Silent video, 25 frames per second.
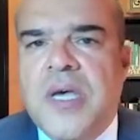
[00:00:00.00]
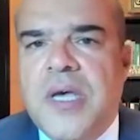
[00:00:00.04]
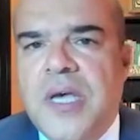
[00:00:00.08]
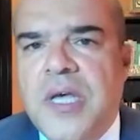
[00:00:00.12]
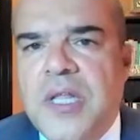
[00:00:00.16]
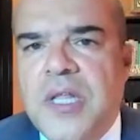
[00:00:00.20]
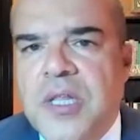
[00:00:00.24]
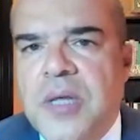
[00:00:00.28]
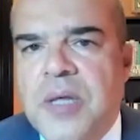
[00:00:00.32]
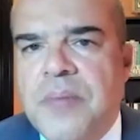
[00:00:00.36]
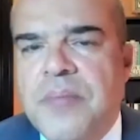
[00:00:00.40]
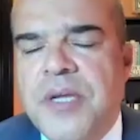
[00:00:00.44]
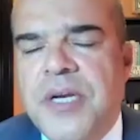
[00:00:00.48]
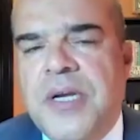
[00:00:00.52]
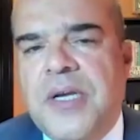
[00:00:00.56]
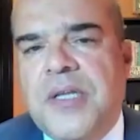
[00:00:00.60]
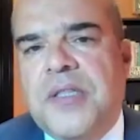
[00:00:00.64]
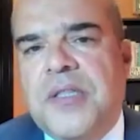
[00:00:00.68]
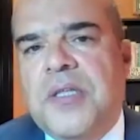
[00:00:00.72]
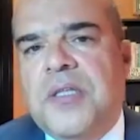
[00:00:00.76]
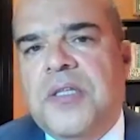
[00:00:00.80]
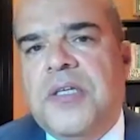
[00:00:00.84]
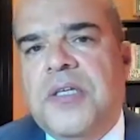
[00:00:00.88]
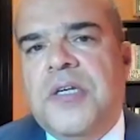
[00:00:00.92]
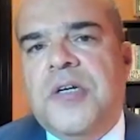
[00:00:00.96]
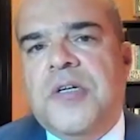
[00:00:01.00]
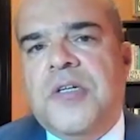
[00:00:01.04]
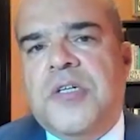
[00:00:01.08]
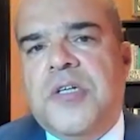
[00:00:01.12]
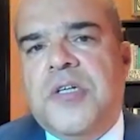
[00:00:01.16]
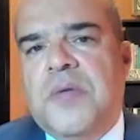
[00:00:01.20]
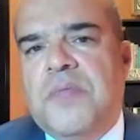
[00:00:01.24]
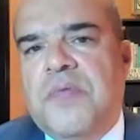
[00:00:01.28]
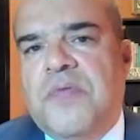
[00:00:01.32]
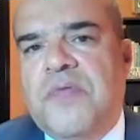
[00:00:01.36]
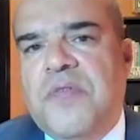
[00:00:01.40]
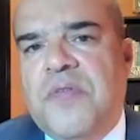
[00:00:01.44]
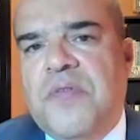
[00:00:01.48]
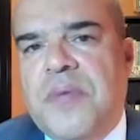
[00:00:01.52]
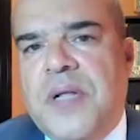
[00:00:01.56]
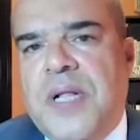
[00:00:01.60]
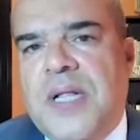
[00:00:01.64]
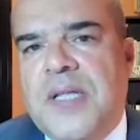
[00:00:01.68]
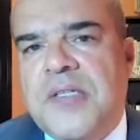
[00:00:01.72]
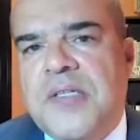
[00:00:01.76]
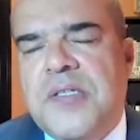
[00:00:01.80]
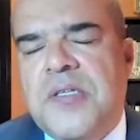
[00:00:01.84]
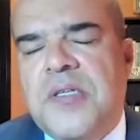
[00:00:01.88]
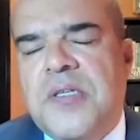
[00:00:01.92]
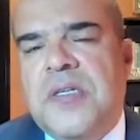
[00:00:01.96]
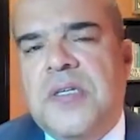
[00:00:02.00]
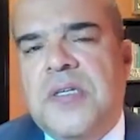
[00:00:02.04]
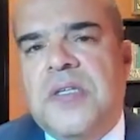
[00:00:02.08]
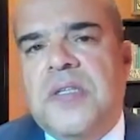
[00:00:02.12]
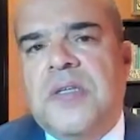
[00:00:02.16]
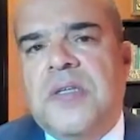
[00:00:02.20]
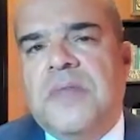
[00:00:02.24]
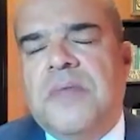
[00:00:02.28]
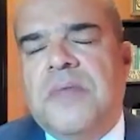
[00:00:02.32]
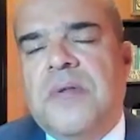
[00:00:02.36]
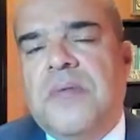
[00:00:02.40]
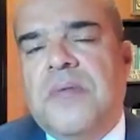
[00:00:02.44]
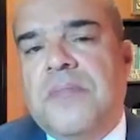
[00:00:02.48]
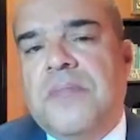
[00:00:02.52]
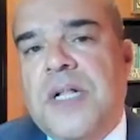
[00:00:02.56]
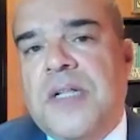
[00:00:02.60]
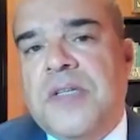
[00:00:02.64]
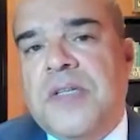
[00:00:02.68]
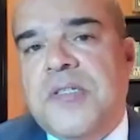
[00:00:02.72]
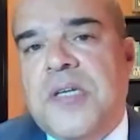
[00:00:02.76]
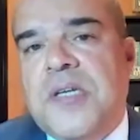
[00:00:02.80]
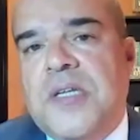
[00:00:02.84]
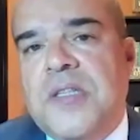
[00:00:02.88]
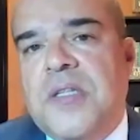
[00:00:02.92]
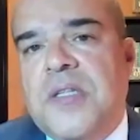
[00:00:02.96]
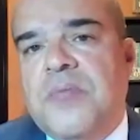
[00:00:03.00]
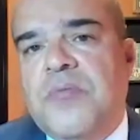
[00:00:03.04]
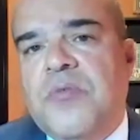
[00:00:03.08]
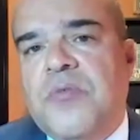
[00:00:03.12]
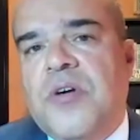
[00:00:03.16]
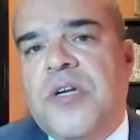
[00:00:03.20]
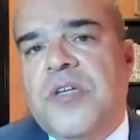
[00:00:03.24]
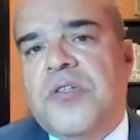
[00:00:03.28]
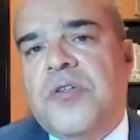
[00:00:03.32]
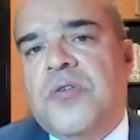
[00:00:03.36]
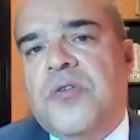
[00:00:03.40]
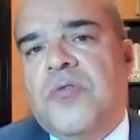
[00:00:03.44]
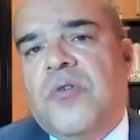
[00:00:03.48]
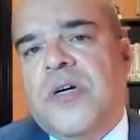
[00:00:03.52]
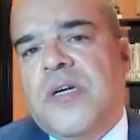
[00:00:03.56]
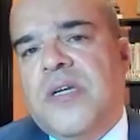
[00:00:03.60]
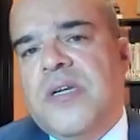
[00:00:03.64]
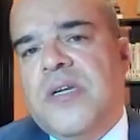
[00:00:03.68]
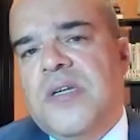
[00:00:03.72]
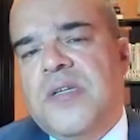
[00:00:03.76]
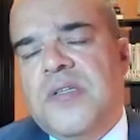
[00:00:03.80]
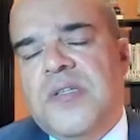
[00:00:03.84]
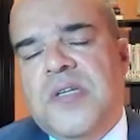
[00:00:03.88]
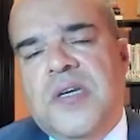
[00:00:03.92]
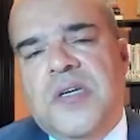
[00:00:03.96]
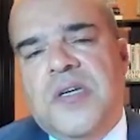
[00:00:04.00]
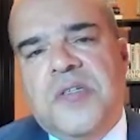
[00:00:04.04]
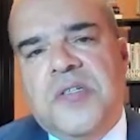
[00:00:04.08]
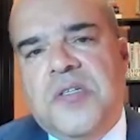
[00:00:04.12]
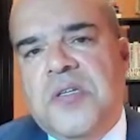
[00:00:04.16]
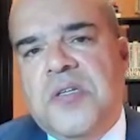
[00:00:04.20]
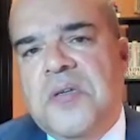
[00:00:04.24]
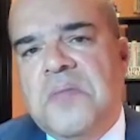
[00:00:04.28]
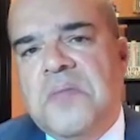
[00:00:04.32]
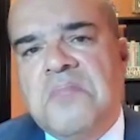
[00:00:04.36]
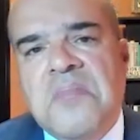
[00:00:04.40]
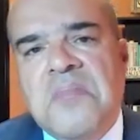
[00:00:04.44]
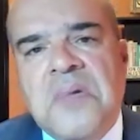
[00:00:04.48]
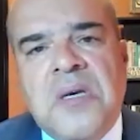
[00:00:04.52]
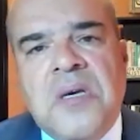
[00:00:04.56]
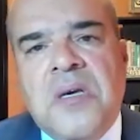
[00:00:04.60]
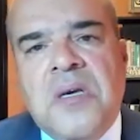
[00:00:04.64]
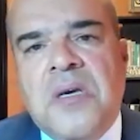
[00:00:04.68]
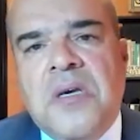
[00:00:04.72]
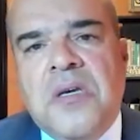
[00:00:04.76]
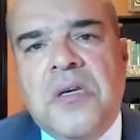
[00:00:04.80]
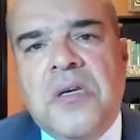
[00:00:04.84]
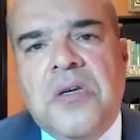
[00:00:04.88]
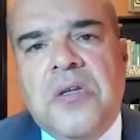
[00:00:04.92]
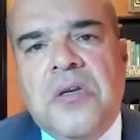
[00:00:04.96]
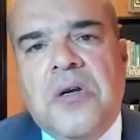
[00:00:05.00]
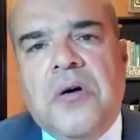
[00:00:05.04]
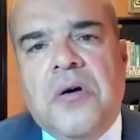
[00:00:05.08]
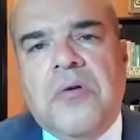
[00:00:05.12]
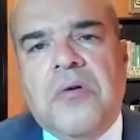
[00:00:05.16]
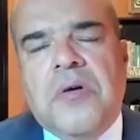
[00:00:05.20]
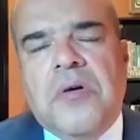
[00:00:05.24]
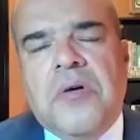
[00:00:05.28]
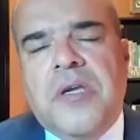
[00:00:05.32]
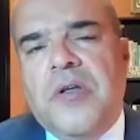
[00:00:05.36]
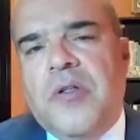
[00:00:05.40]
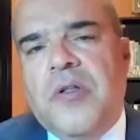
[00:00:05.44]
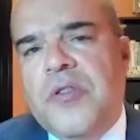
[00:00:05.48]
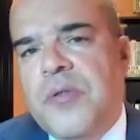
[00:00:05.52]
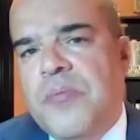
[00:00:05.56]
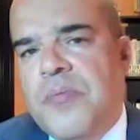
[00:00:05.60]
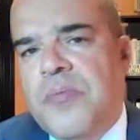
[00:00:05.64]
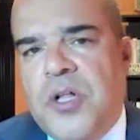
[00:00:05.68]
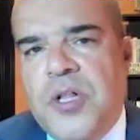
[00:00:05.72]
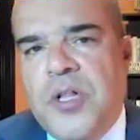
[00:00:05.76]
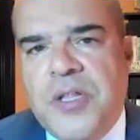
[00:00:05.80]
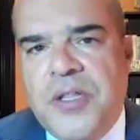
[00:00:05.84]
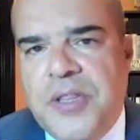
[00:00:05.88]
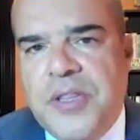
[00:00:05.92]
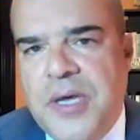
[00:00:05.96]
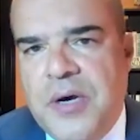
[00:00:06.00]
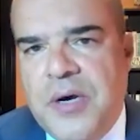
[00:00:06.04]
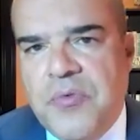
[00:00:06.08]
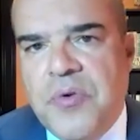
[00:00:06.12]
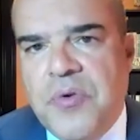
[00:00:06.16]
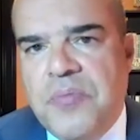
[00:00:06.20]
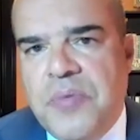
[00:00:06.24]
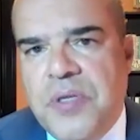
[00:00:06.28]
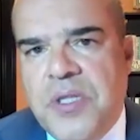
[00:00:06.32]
eliminate the leadership of the Palestine Liberation Organization, kill them all, and that would be